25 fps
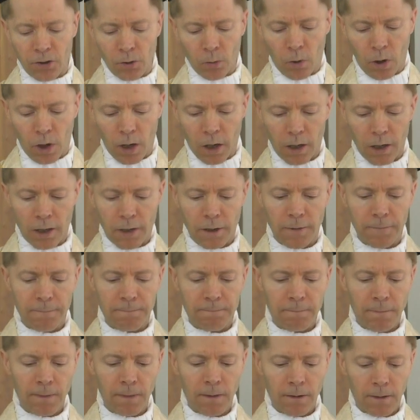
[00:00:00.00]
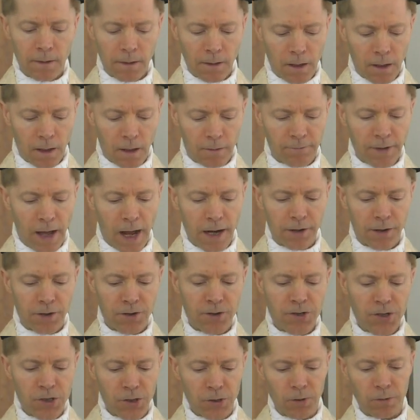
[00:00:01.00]
the work of
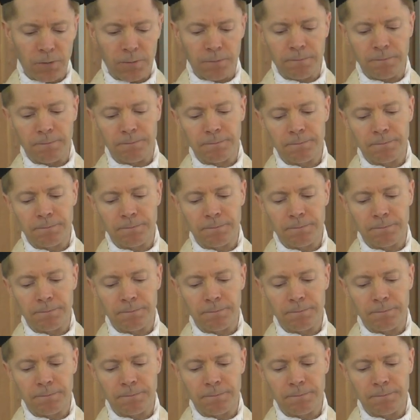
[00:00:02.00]
Vatican II.